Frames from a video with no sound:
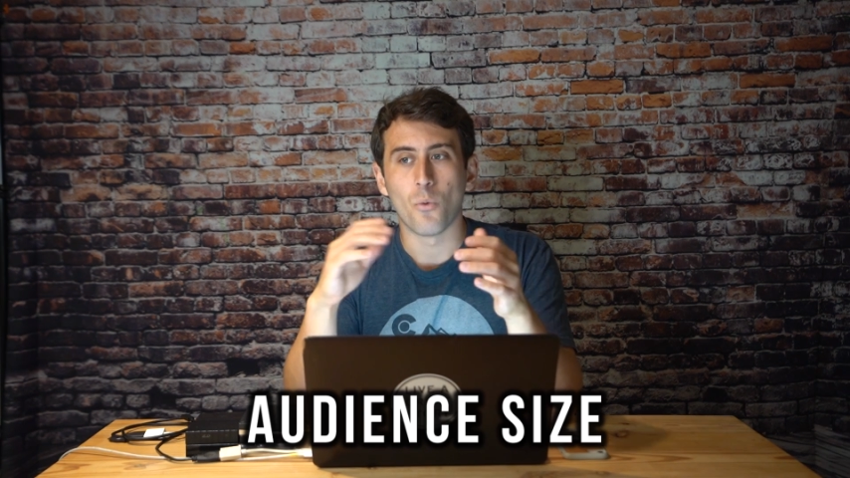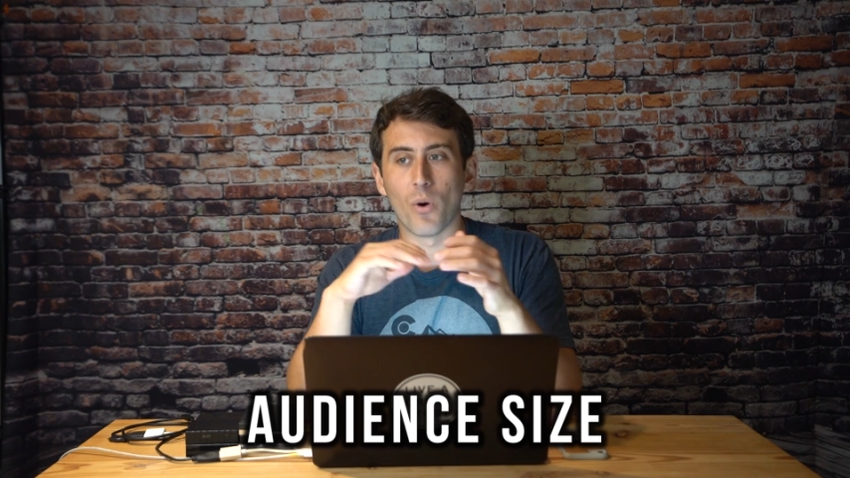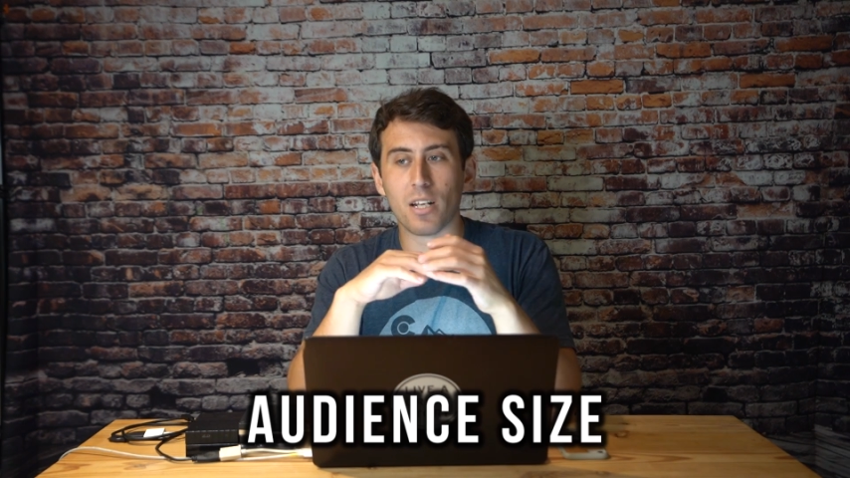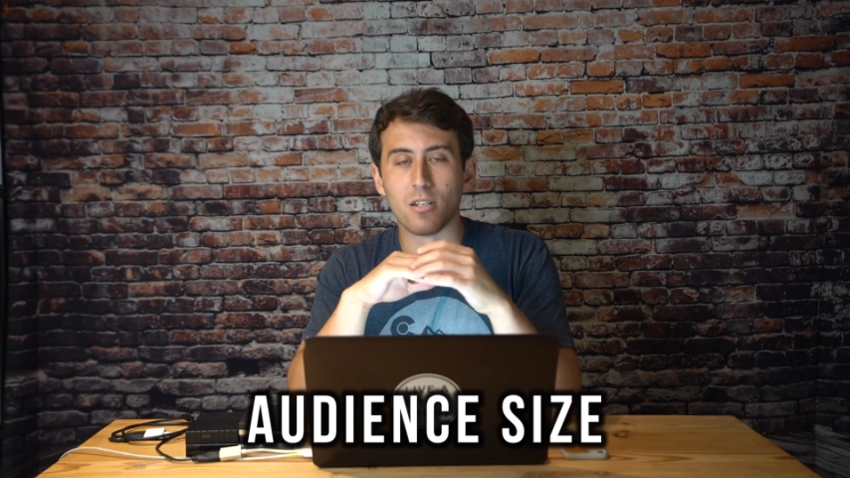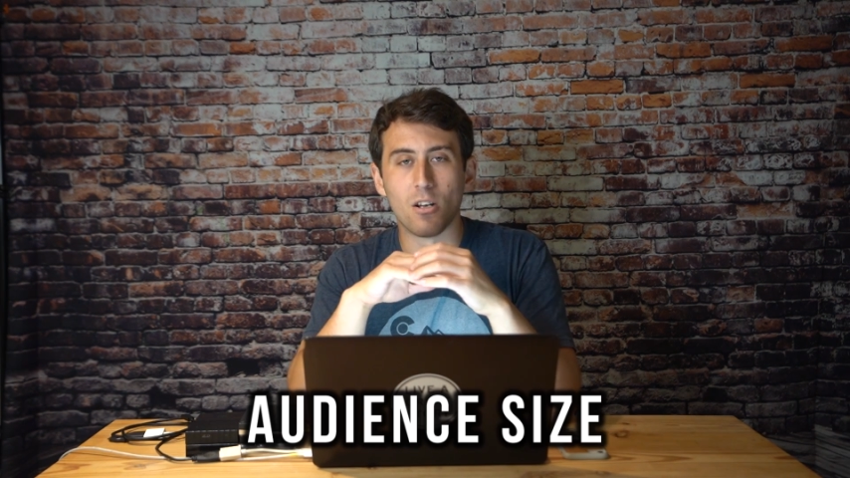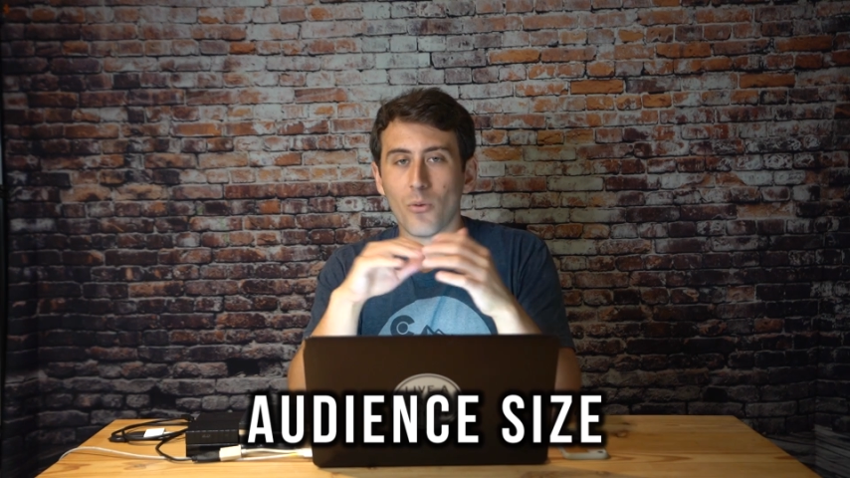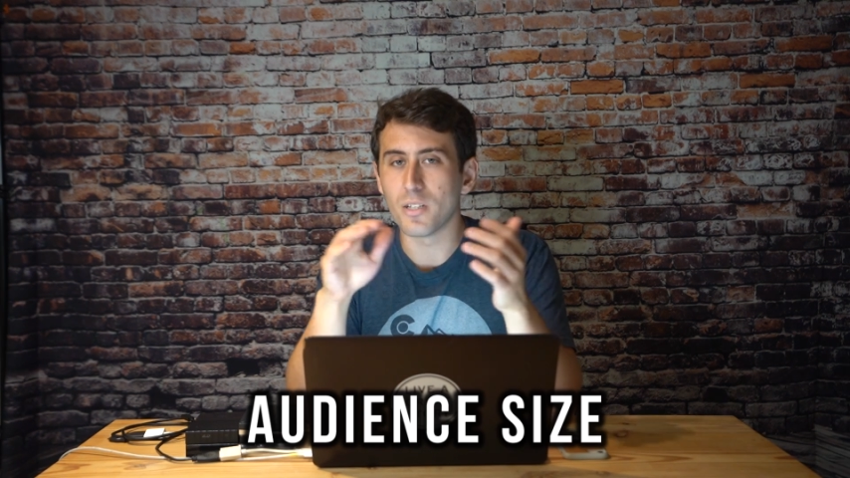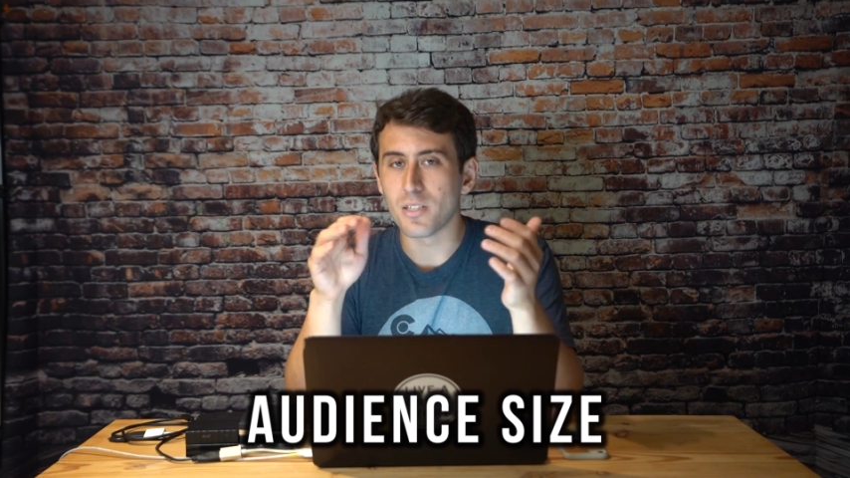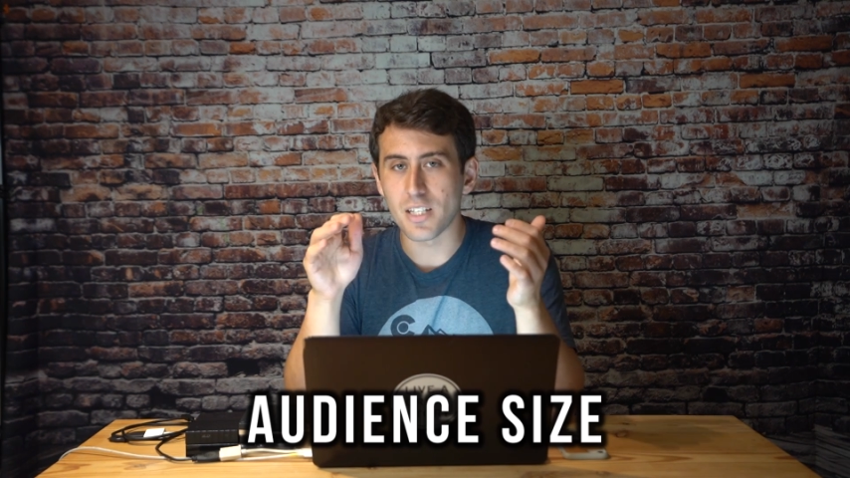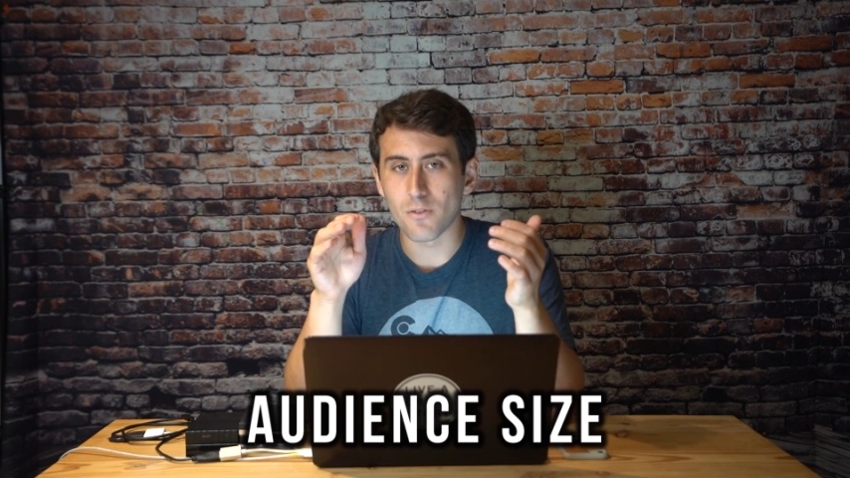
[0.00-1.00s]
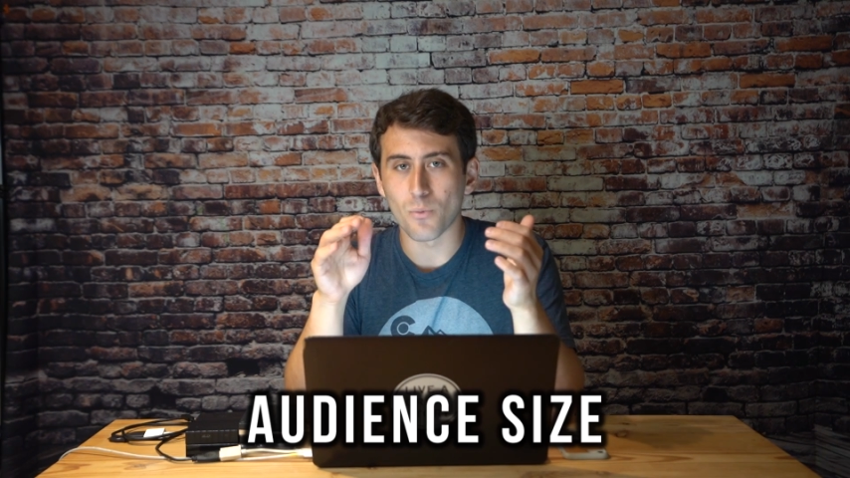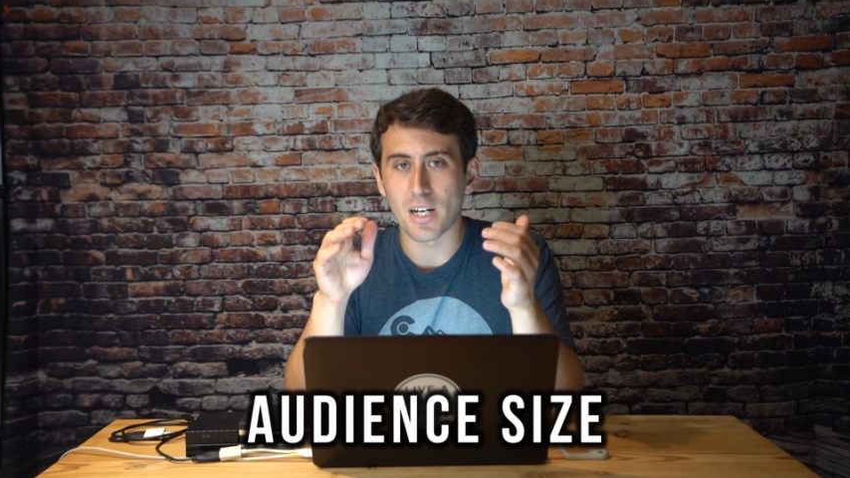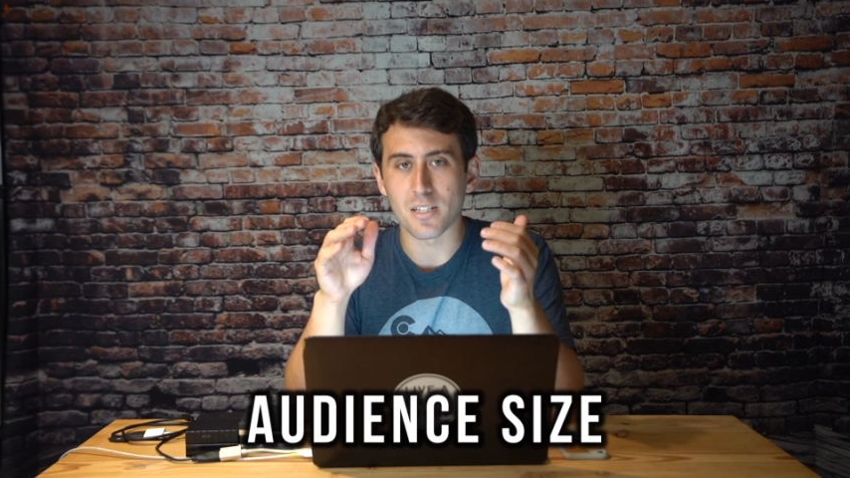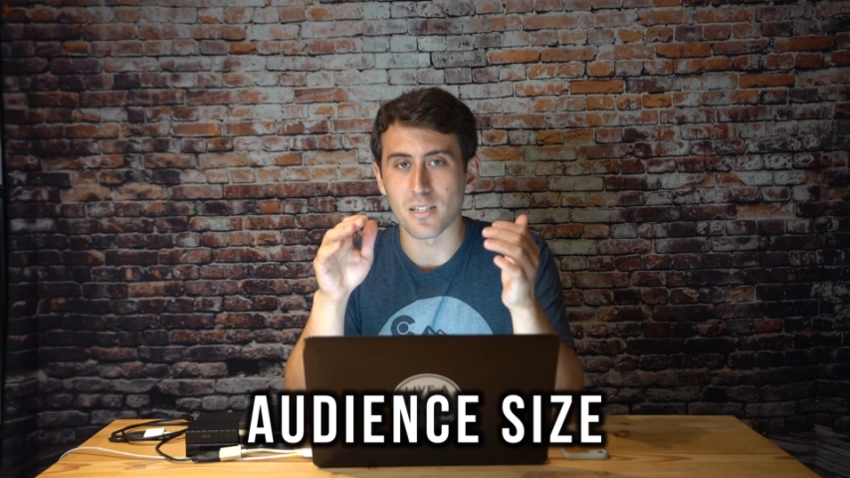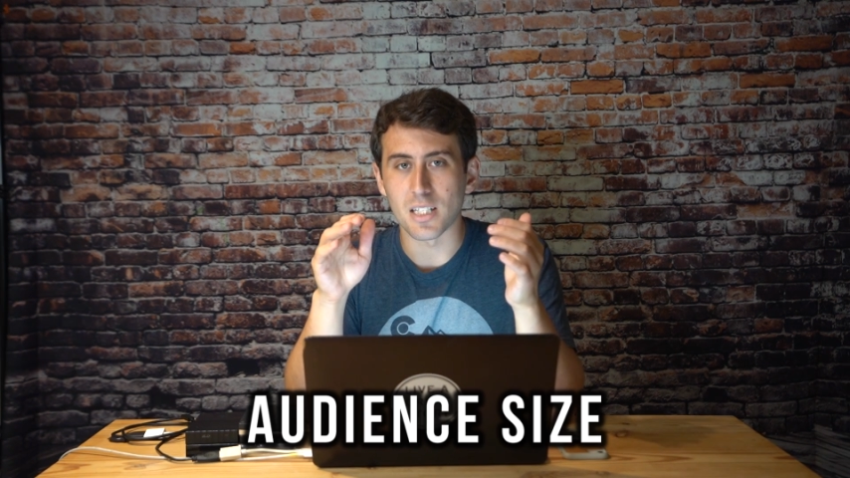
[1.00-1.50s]
when no one's even
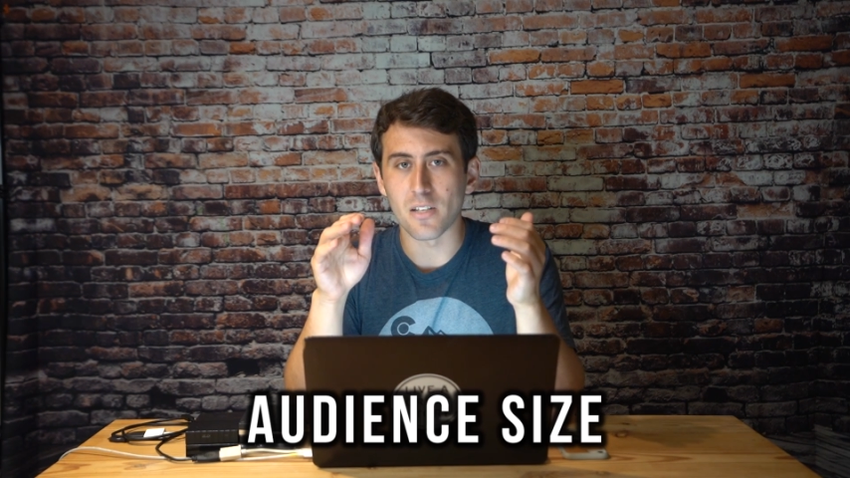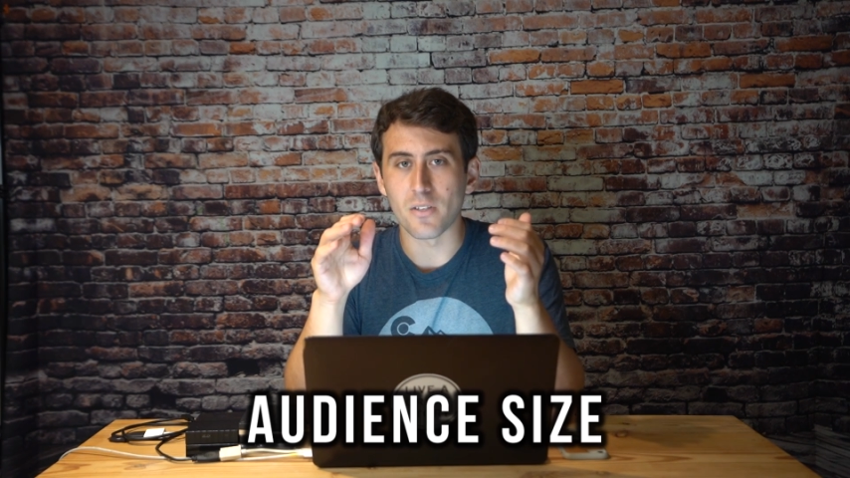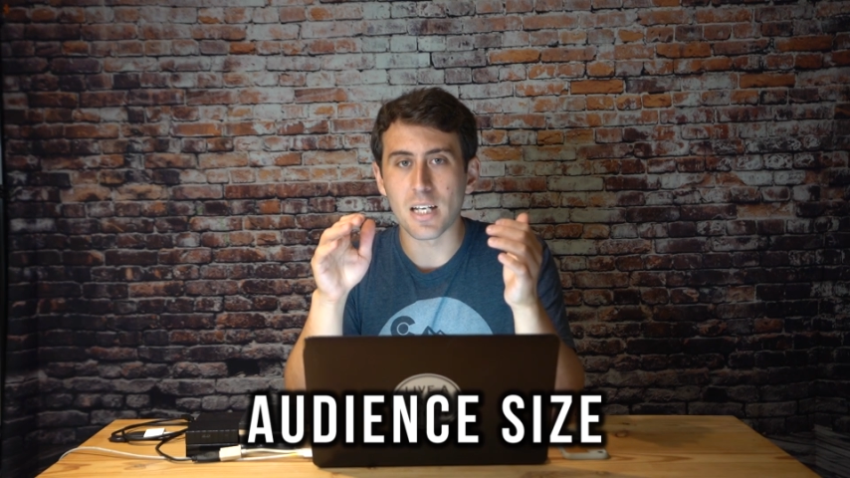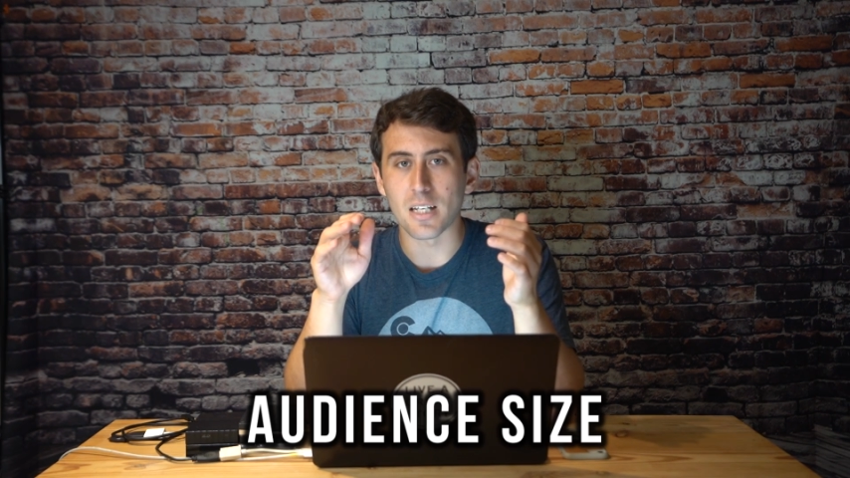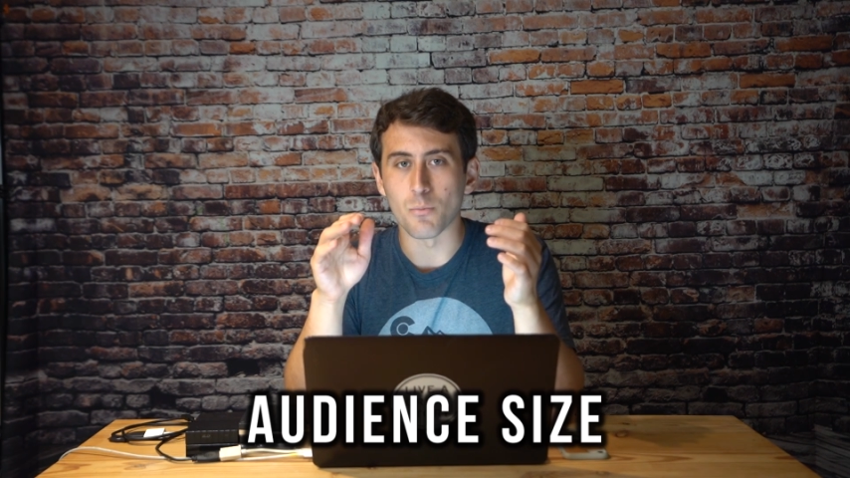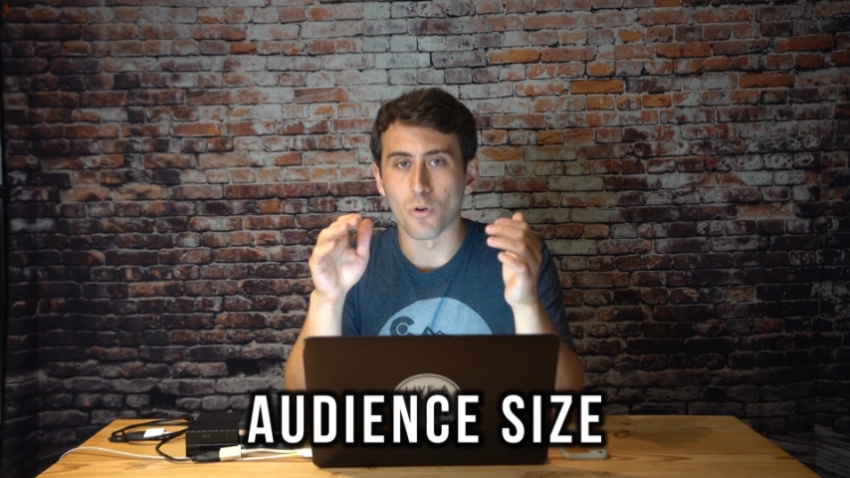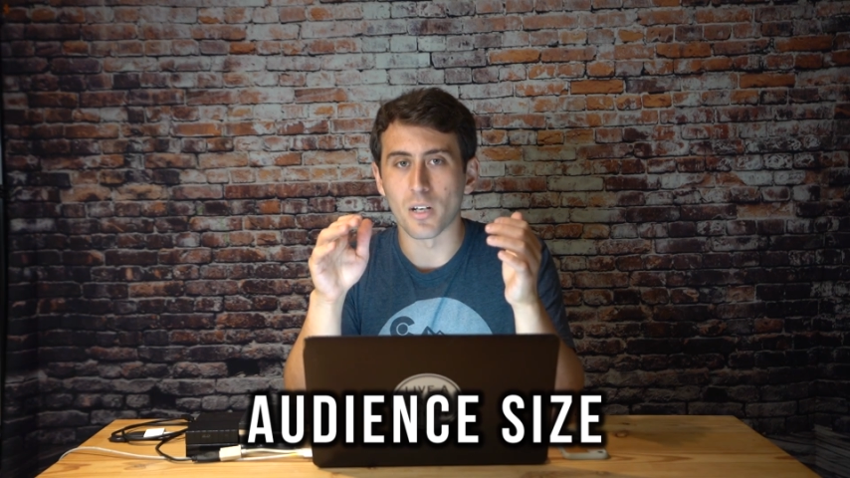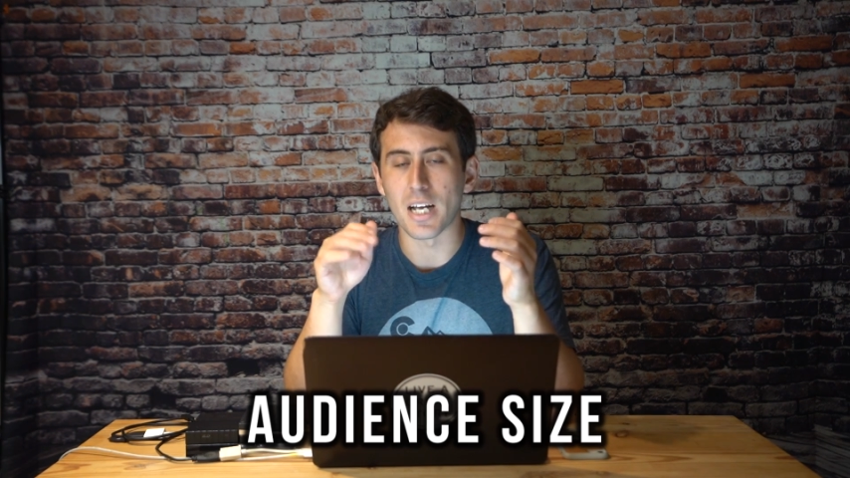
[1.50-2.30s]
watching TV anymore.